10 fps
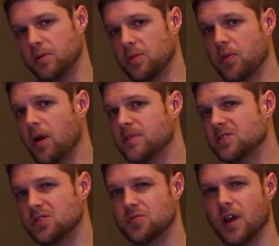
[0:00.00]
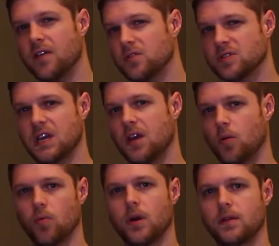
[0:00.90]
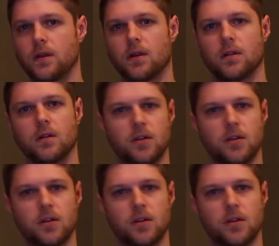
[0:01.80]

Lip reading: but the problem is the drivers can't run their